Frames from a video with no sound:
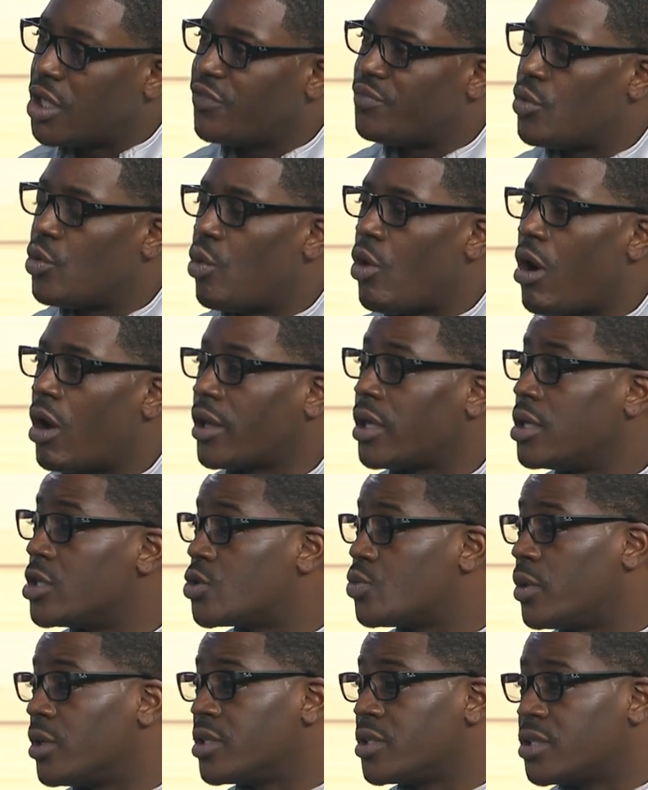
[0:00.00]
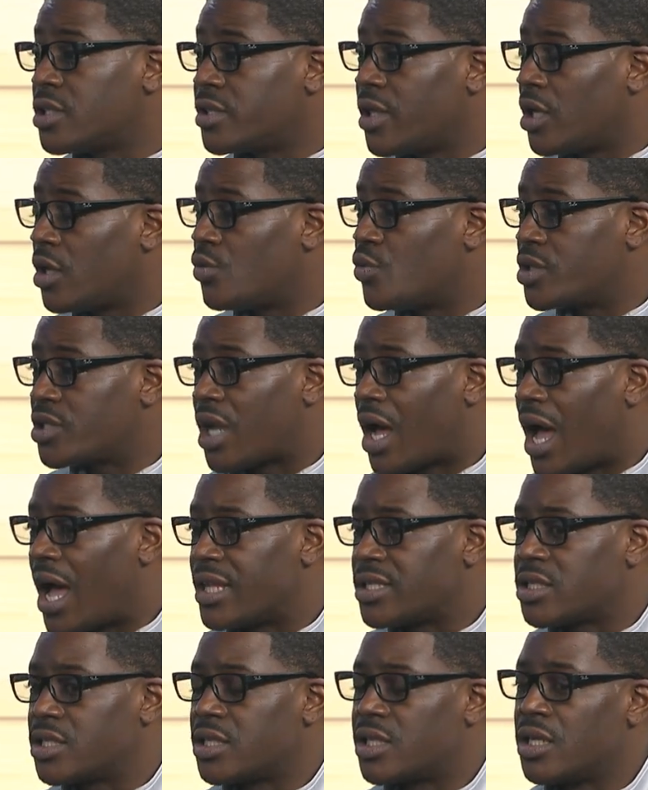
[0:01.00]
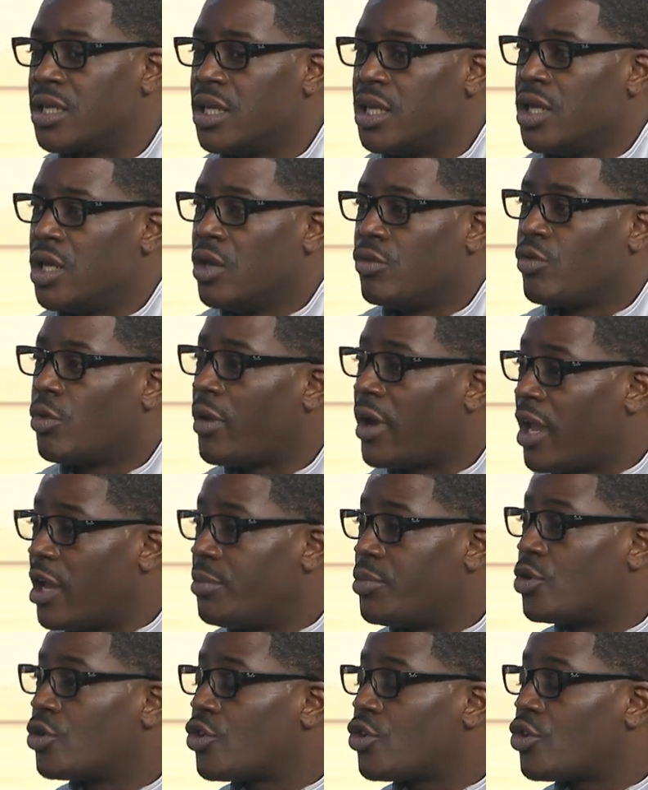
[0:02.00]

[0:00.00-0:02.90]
of Milwaukee as well as the state of Wisconsin, we were able to